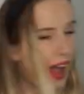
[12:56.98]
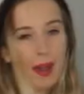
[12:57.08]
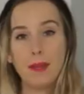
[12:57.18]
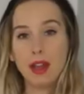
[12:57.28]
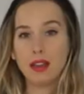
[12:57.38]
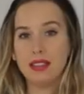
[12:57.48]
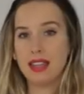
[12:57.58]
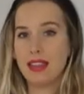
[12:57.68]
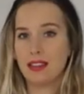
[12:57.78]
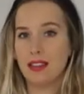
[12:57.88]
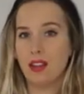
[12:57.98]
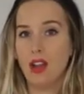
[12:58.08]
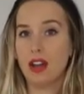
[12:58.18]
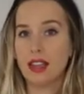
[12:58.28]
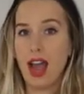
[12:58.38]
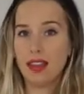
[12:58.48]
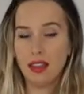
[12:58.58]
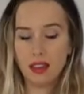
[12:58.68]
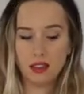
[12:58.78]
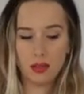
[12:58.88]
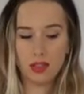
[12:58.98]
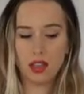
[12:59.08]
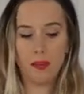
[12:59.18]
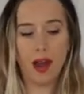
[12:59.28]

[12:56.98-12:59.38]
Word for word: I'm not gonna say this is a loss. I think this was a good